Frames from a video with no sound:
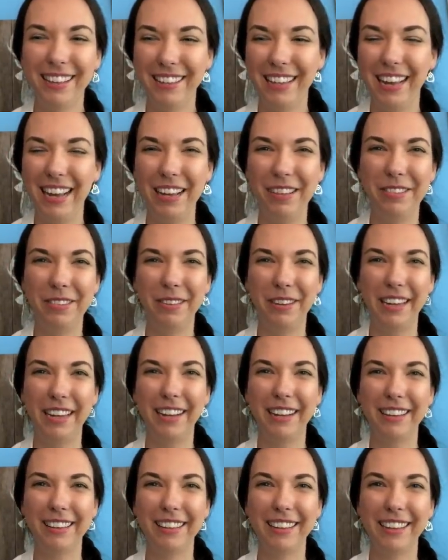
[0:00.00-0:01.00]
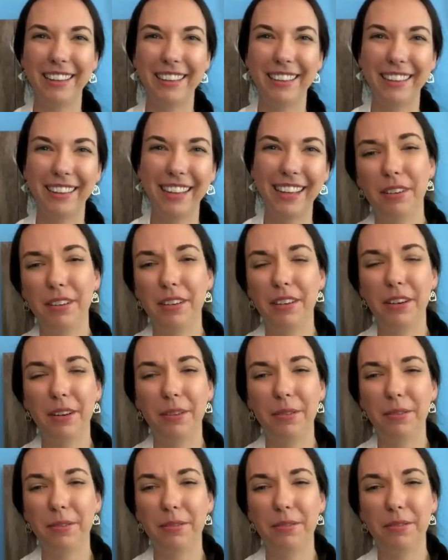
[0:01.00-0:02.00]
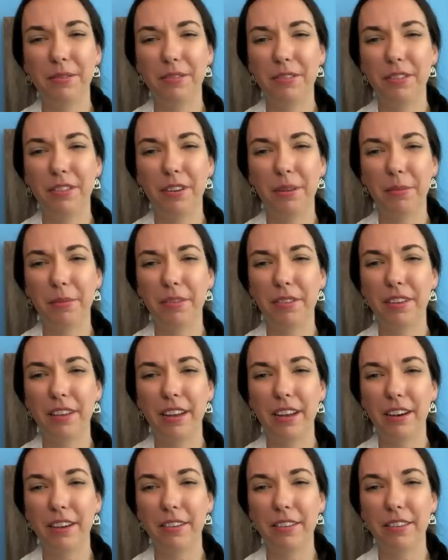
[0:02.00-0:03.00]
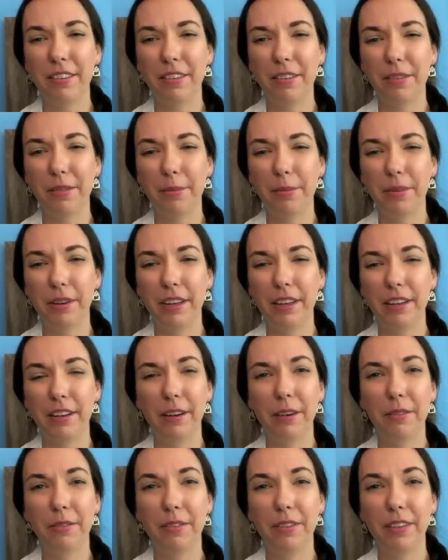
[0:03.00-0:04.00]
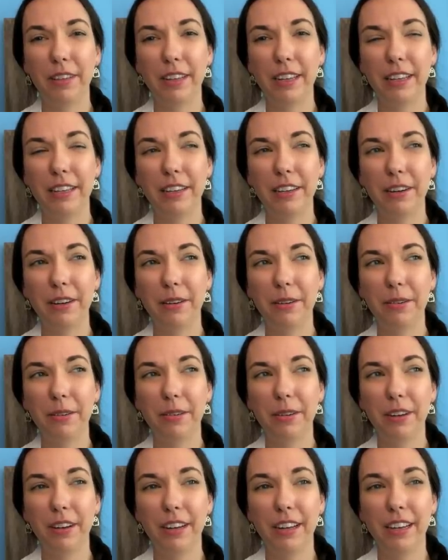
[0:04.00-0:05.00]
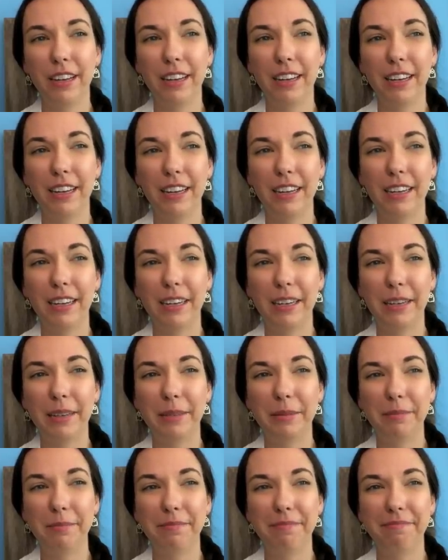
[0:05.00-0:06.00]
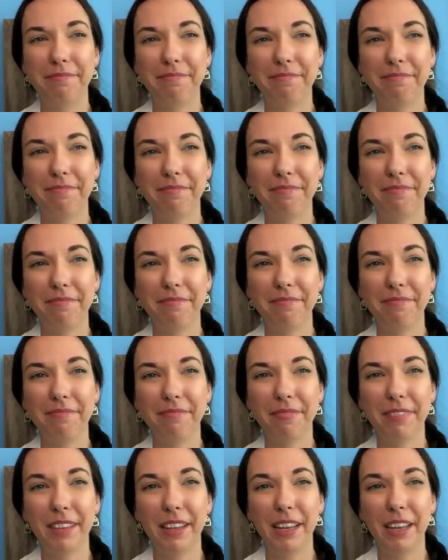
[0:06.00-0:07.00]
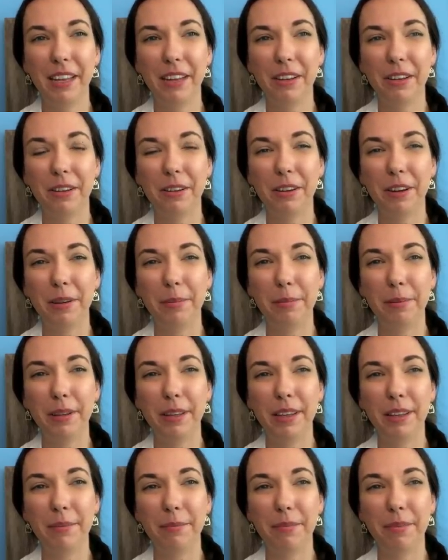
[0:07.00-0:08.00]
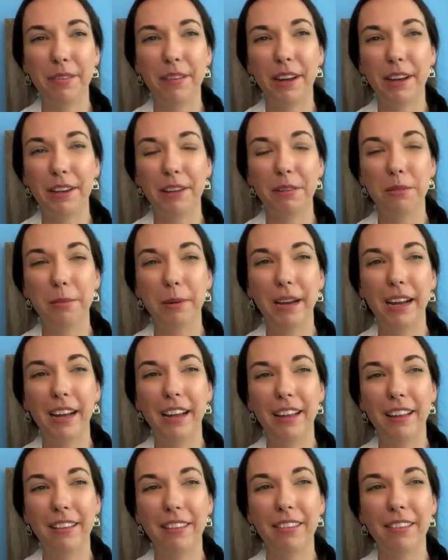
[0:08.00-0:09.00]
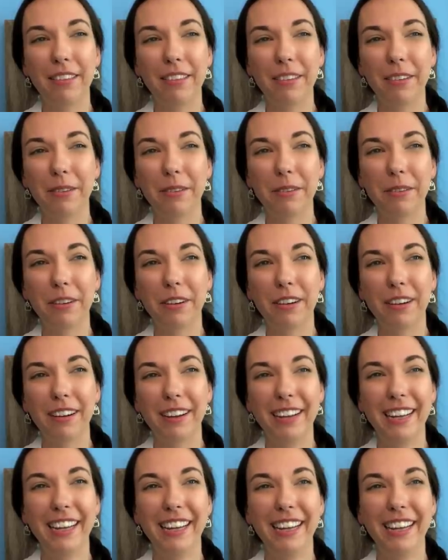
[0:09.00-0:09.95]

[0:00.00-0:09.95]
in case you can't tell. No jump scares this week, hopefully, no um, creepy psychopaths or